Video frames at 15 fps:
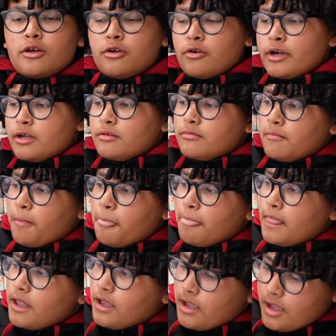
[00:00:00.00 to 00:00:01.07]
the Great
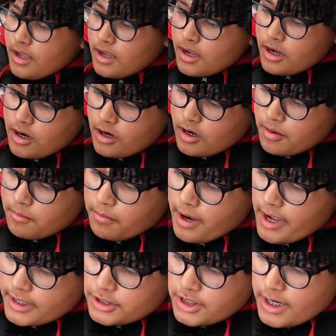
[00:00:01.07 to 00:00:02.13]

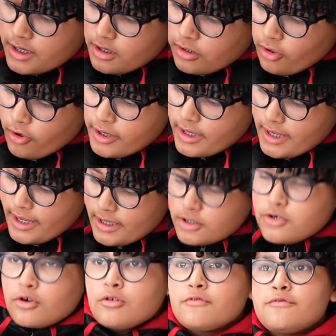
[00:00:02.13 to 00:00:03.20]
by Jane Clarke
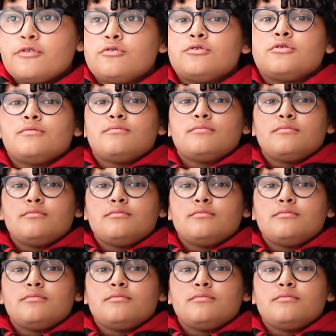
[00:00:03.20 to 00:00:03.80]
and Charles Fuge.